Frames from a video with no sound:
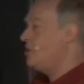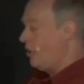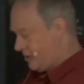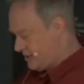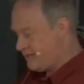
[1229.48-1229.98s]
in
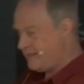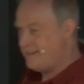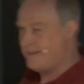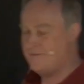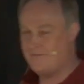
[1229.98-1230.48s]
God.
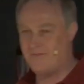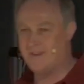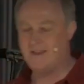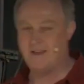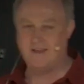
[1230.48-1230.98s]

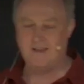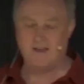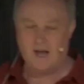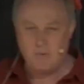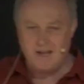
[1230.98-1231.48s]

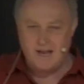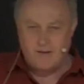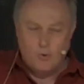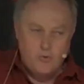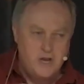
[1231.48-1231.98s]
And we
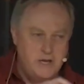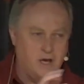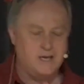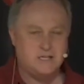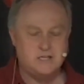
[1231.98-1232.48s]
love all the
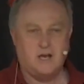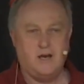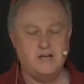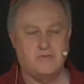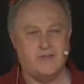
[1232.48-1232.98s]
nice
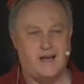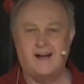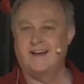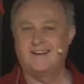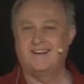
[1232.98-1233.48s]
side of
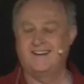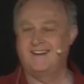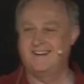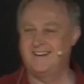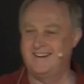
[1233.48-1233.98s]
that.
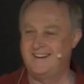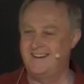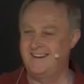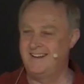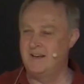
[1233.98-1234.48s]

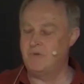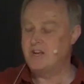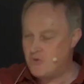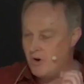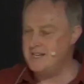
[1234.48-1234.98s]

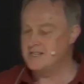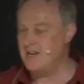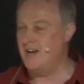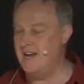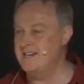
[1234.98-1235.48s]
When Christ
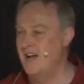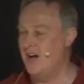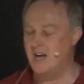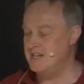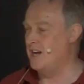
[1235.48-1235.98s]
died,
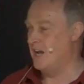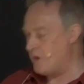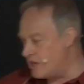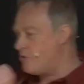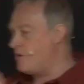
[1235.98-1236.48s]
I died. When